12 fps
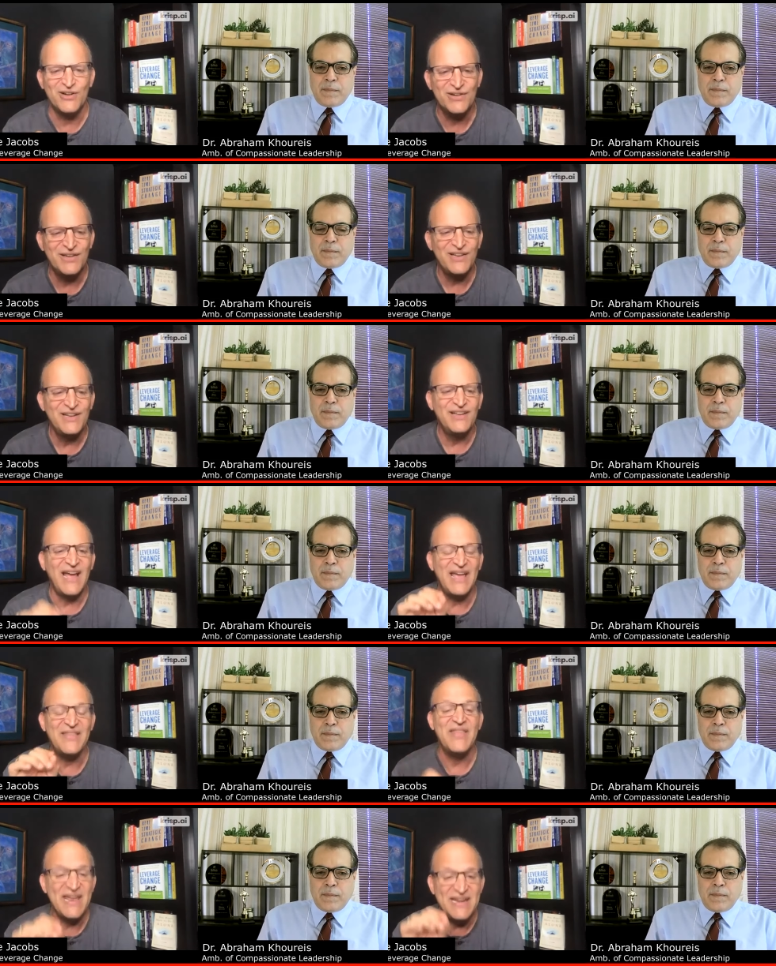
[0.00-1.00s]
Speaker 1: And then
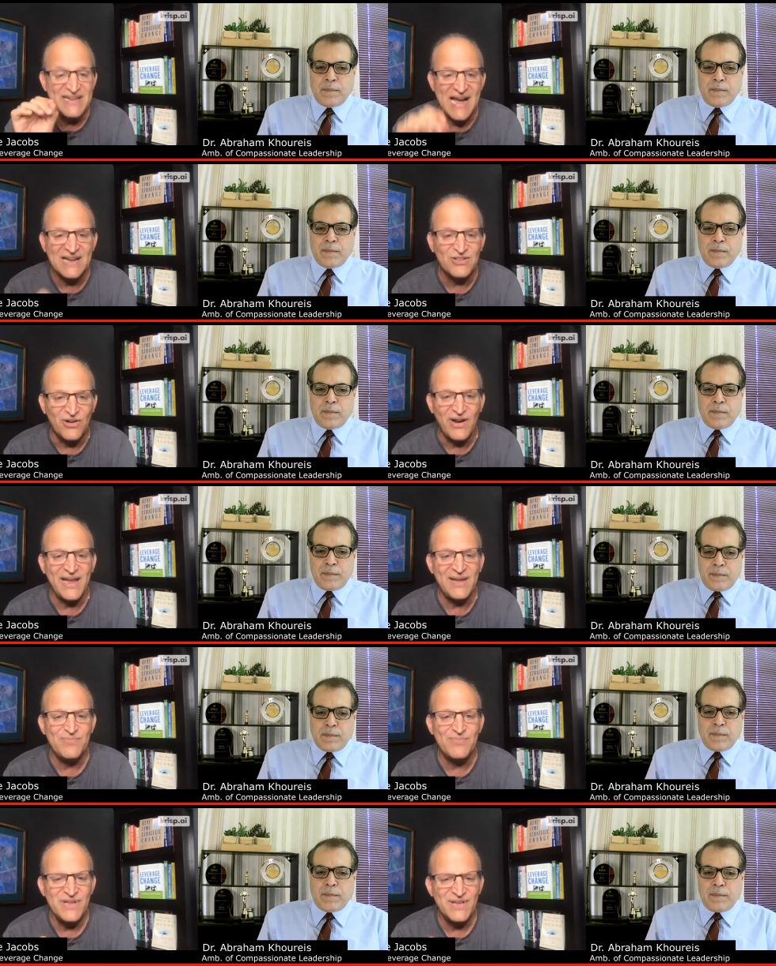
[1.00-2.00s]
Dr. Abe,
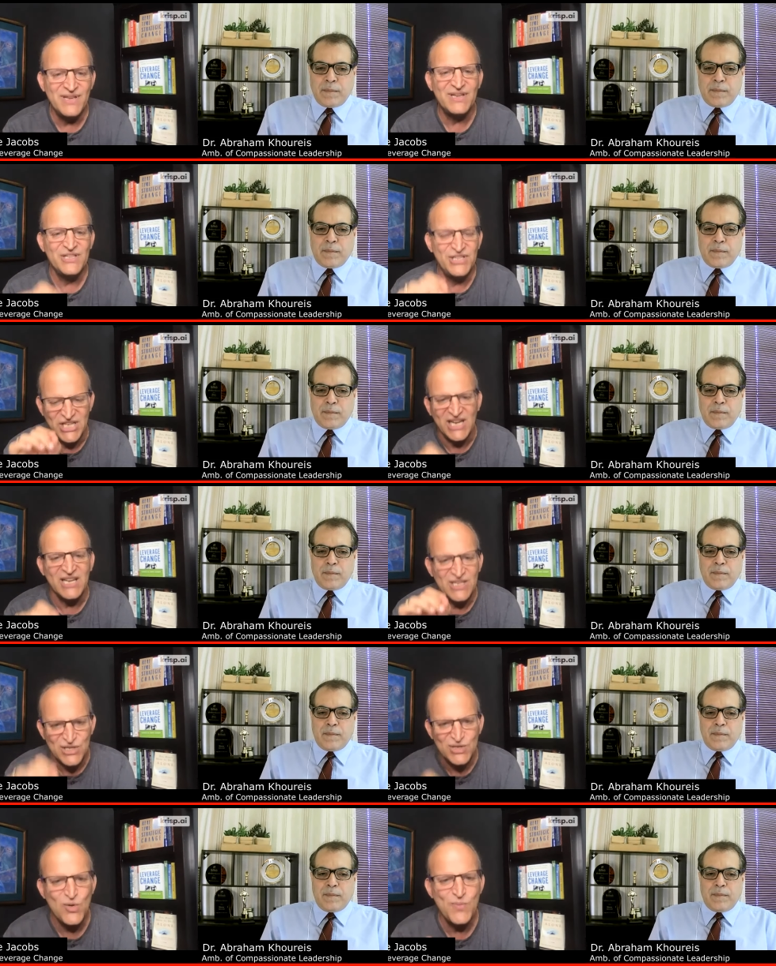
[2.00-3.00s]
chicken soup for
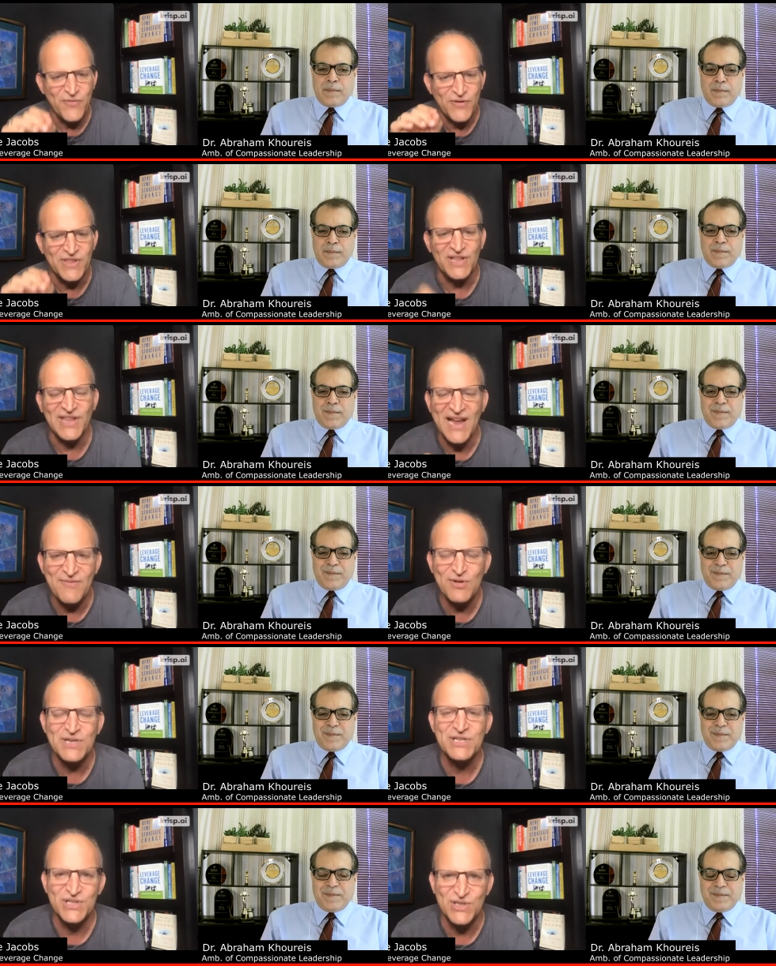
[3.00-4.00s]
the leverage
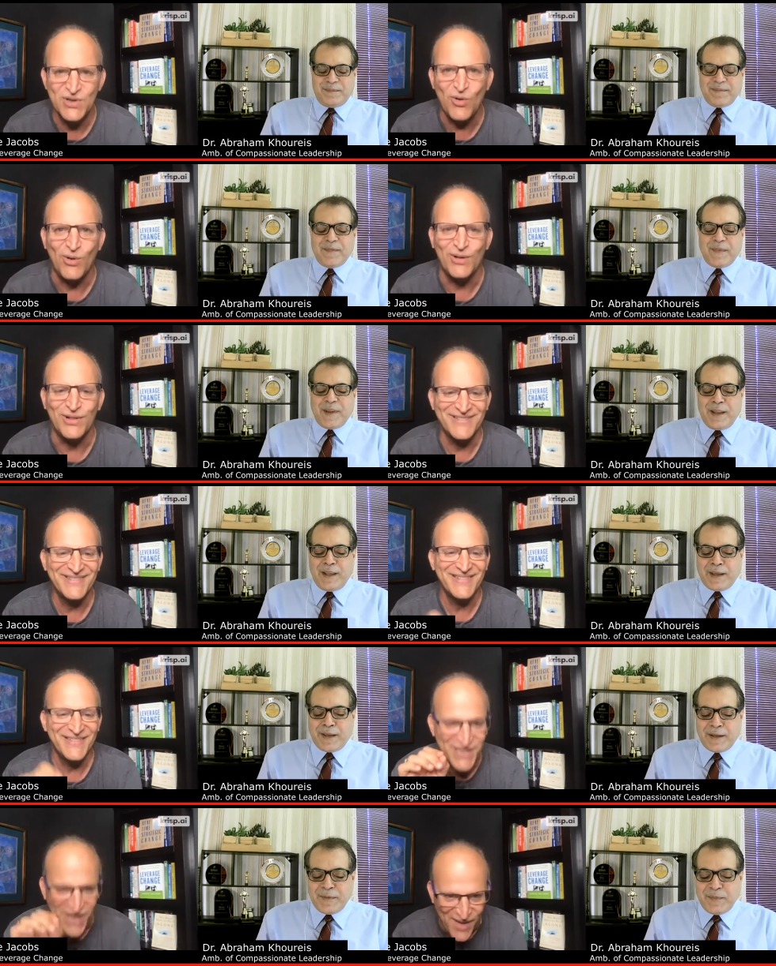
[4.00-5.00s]
soul. It's coming
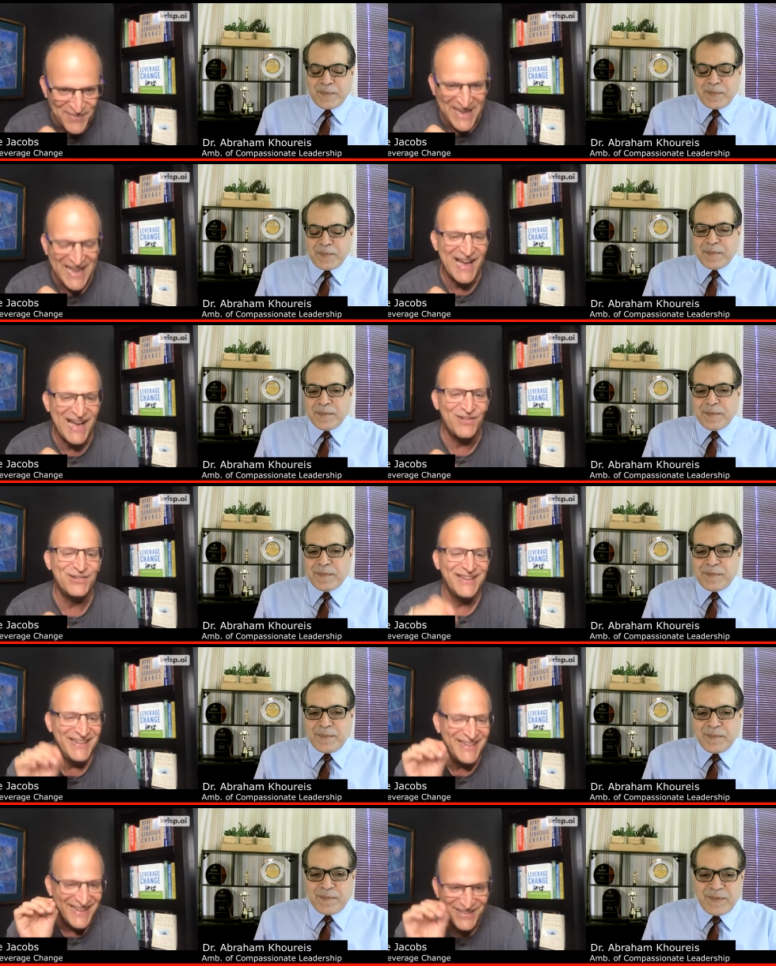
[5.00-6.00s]
like out
Speaker 2: to
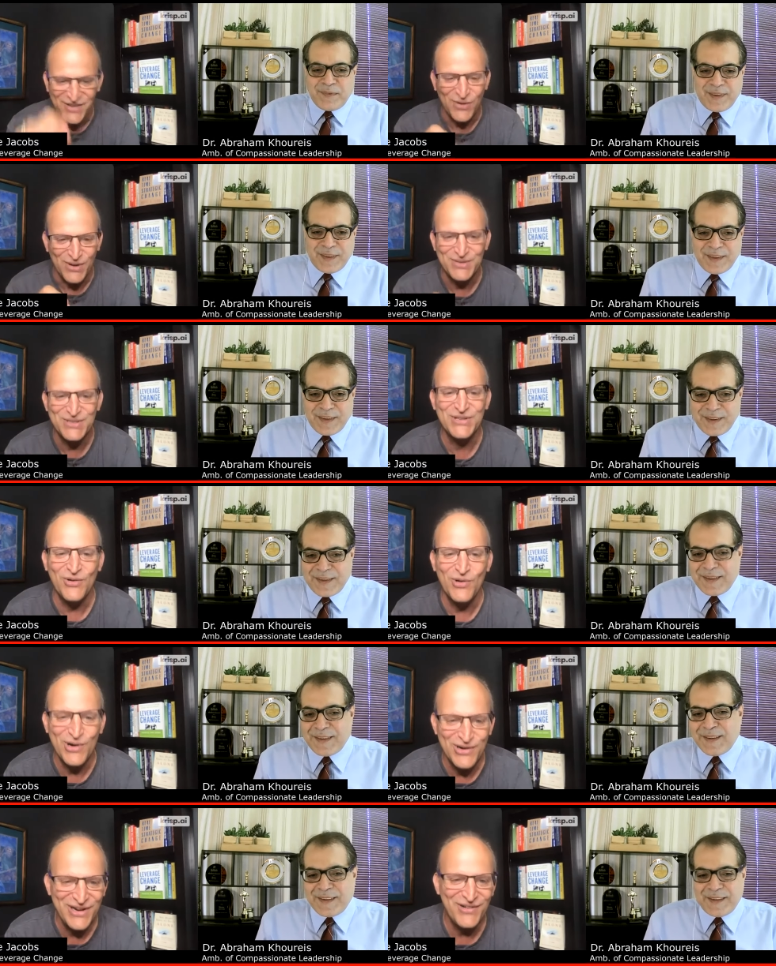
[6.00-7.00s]
a store near
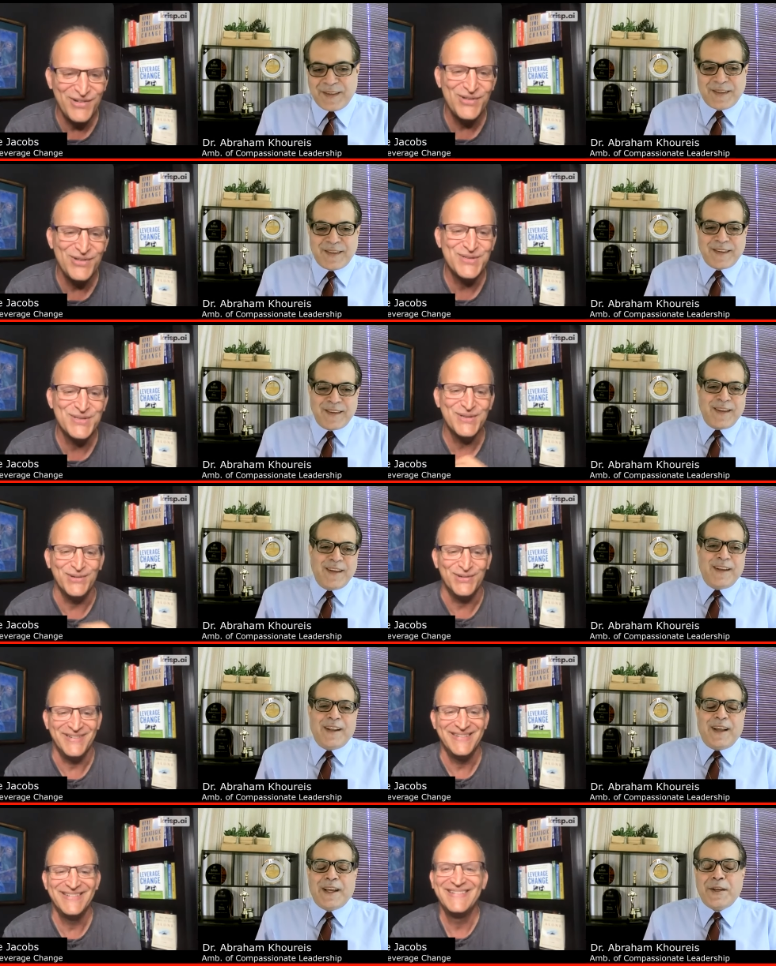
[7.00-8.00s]
you soon.
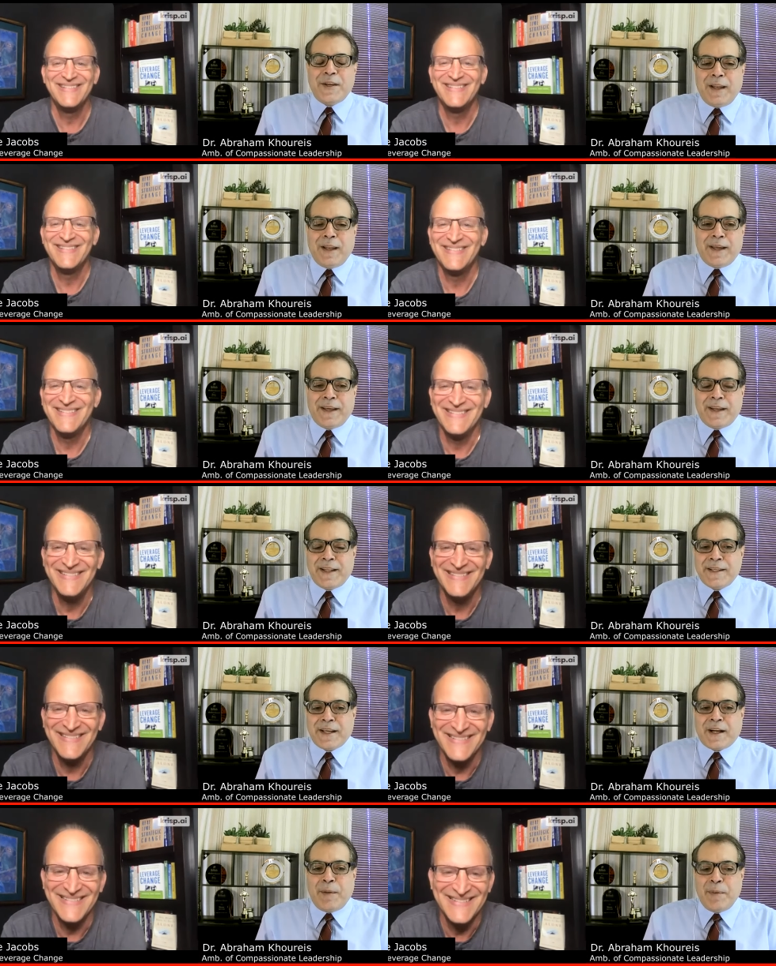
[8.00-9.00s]
Actually, I like it. It's
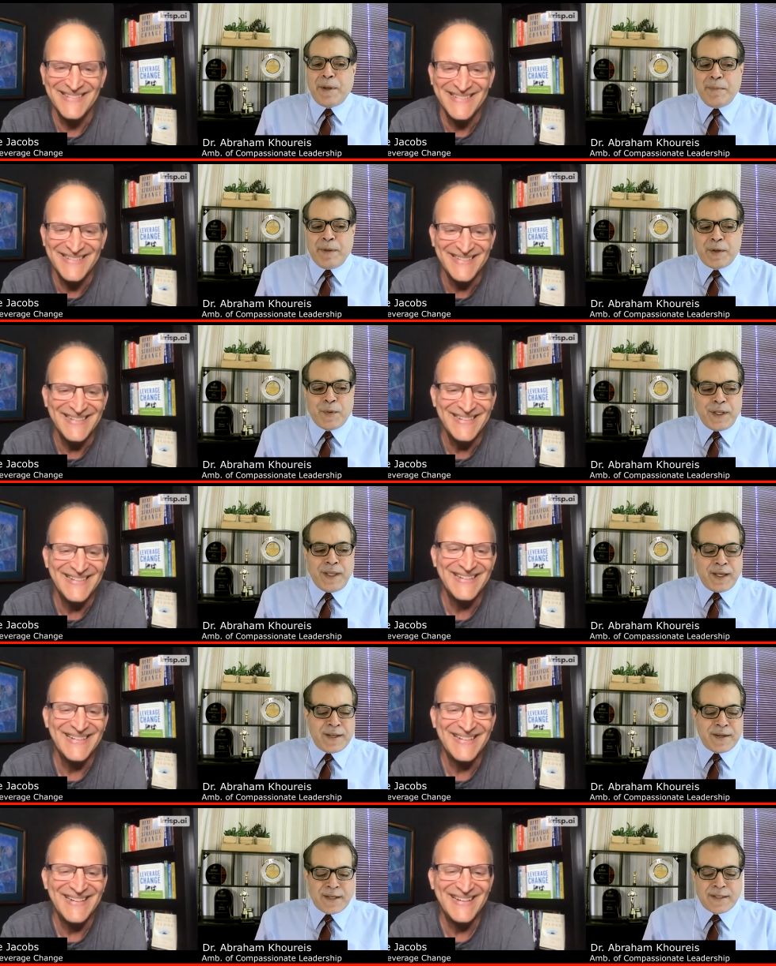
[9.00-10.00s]
a compliment when he
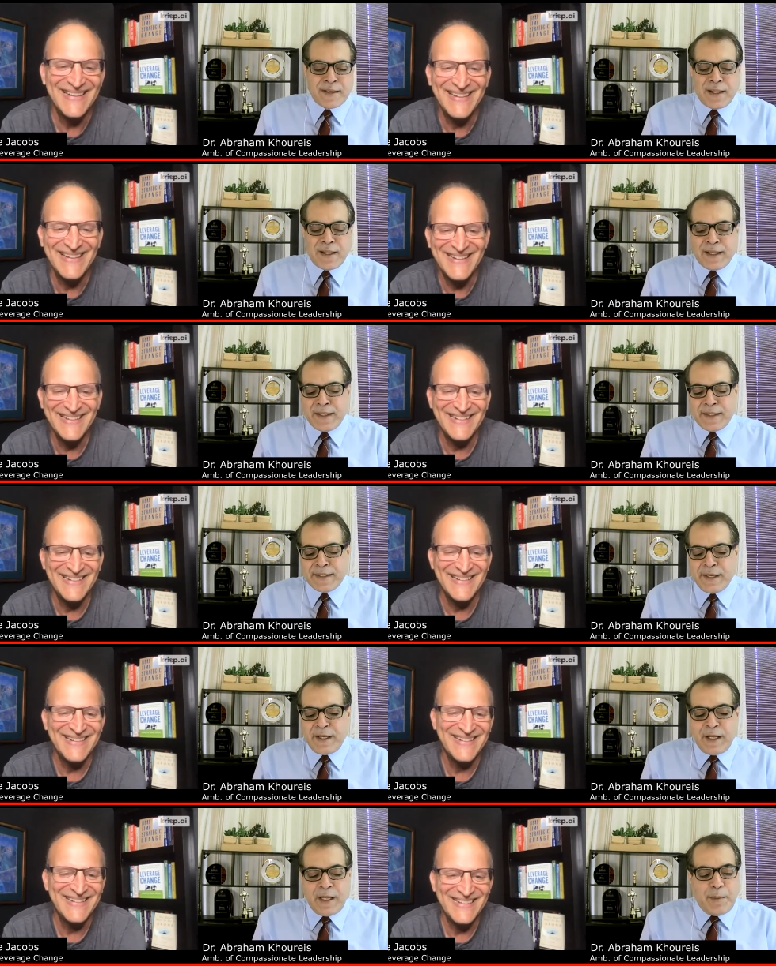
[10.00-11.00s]
addressed it like
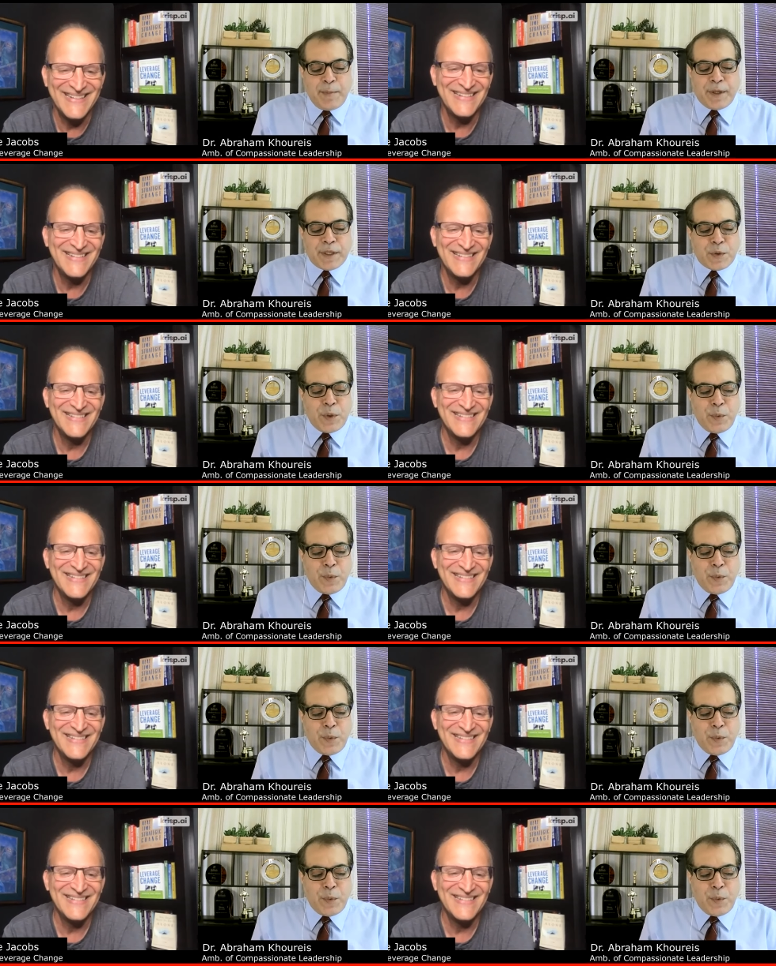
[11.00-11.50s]
this. Because